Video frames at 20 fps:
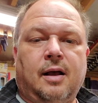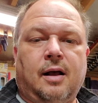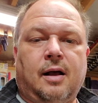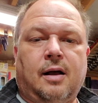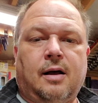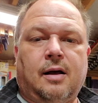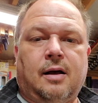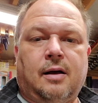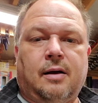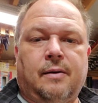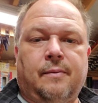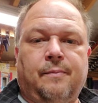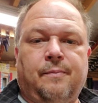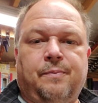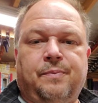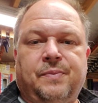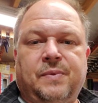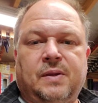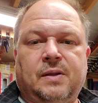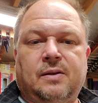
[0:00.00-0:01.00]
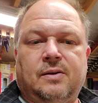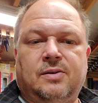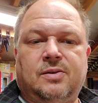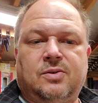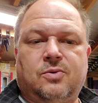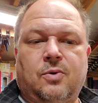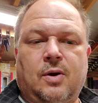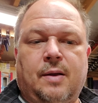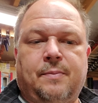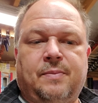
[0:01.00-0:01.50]
uh,
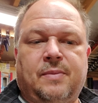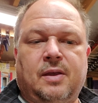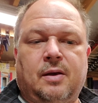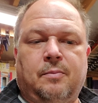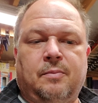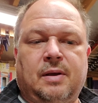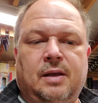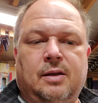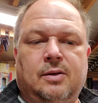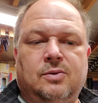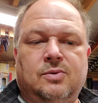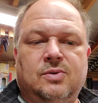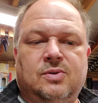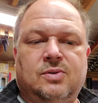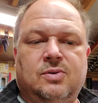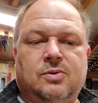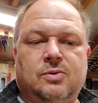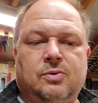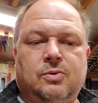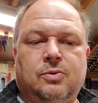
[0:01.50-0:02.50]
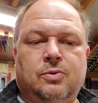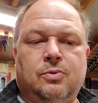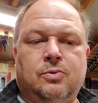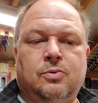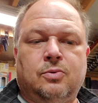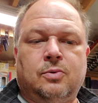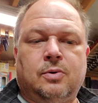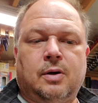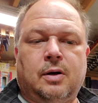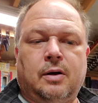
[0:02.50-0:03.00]
scraped them
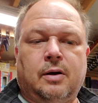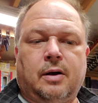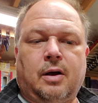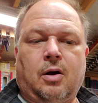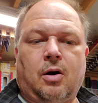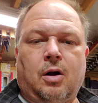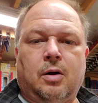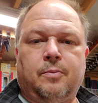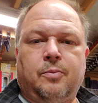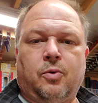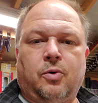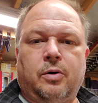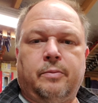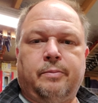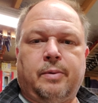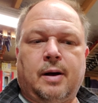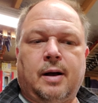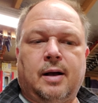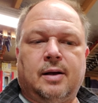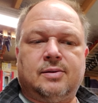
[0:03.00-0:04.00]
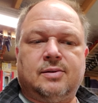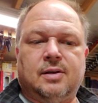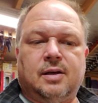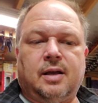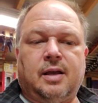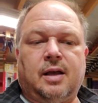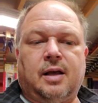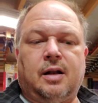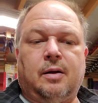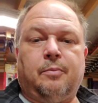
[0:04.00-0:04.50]
into a cardboard box and
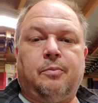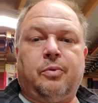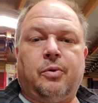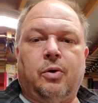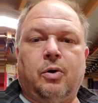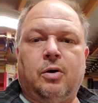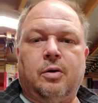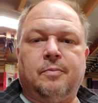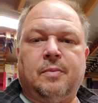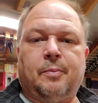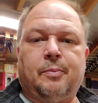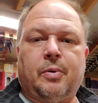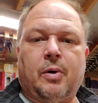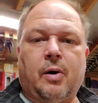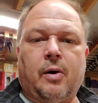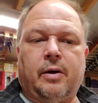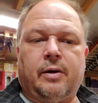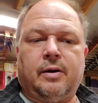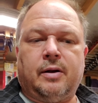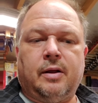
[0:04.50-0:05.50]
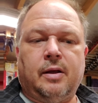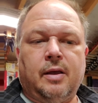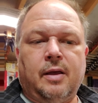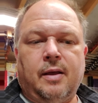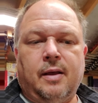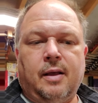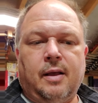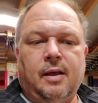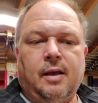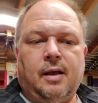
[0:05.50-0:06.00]
kind of broke them apart.
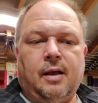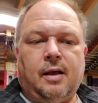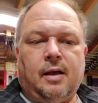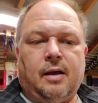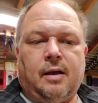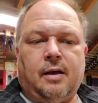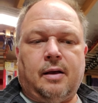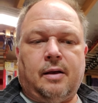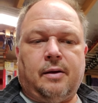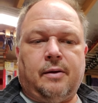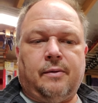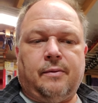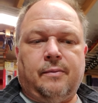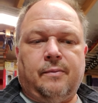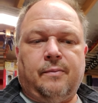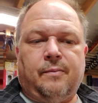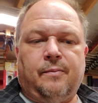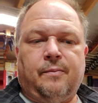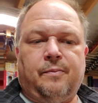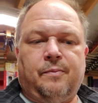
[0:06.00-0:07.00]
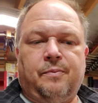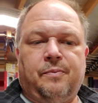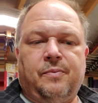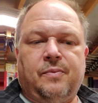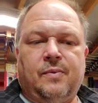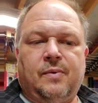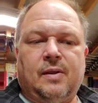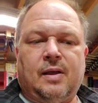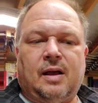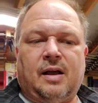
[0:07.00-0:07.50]
Uh,
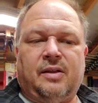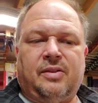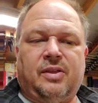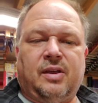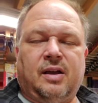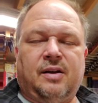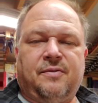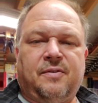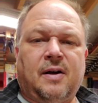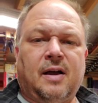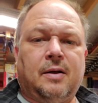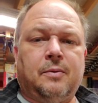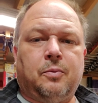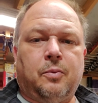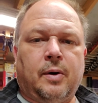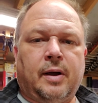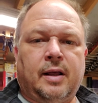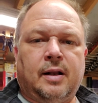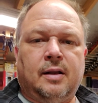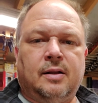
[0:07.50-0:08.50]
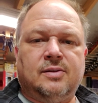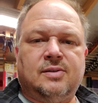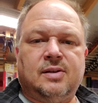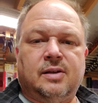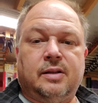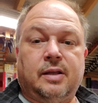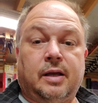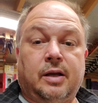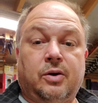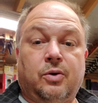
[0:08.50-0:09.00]
I think if I had waited till
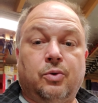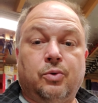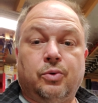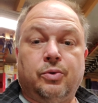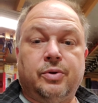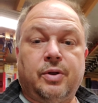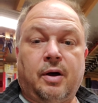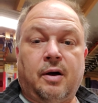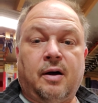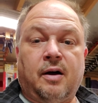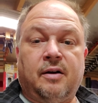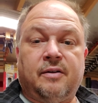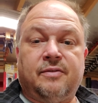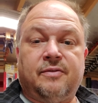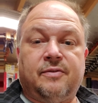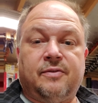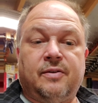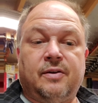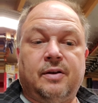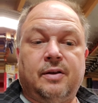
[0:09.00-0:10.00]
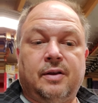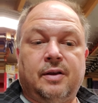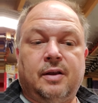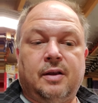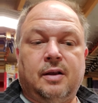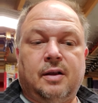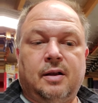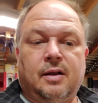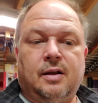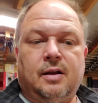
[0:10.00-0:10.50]
they cooled off,
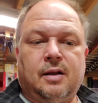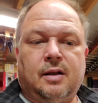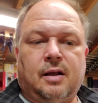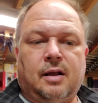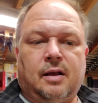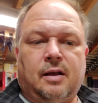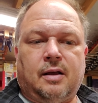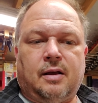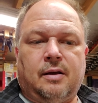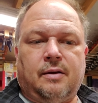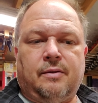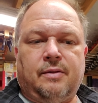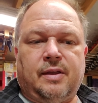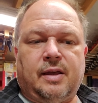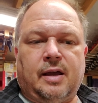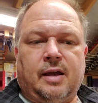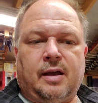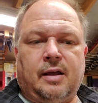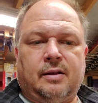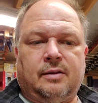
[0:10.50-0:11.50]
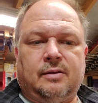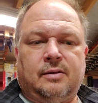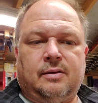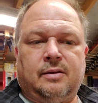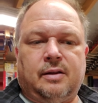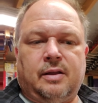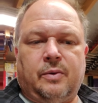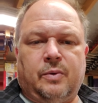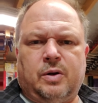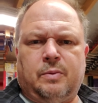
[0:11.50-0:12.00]
that
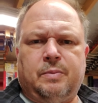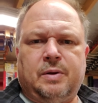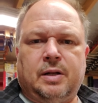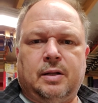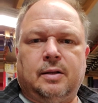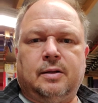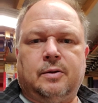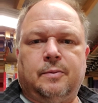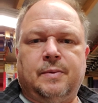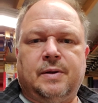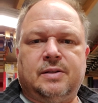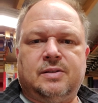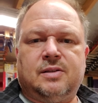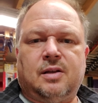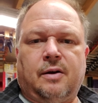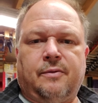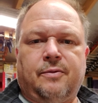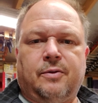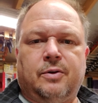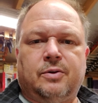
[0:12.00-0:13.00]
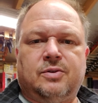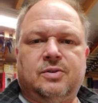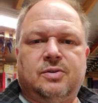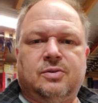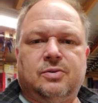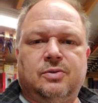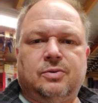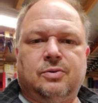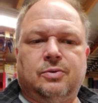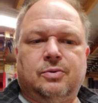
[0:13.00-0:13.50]
it would have been a little bit tougher
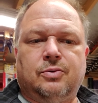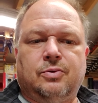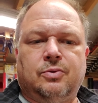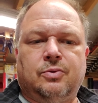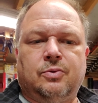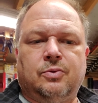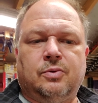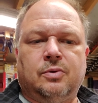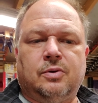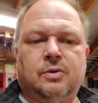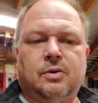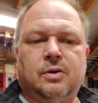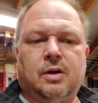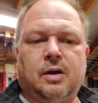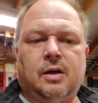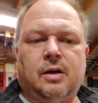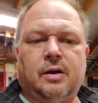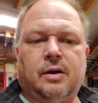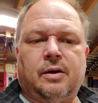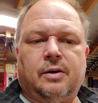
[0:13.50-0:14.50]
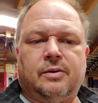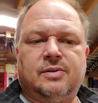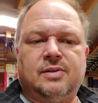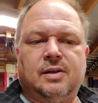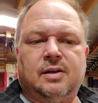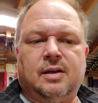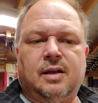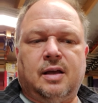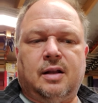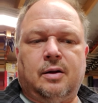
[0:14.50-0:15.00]
to
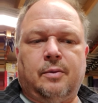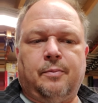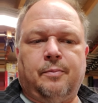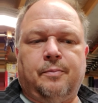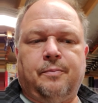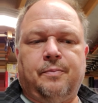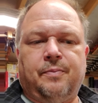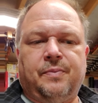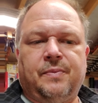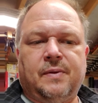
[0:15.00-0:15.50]
get them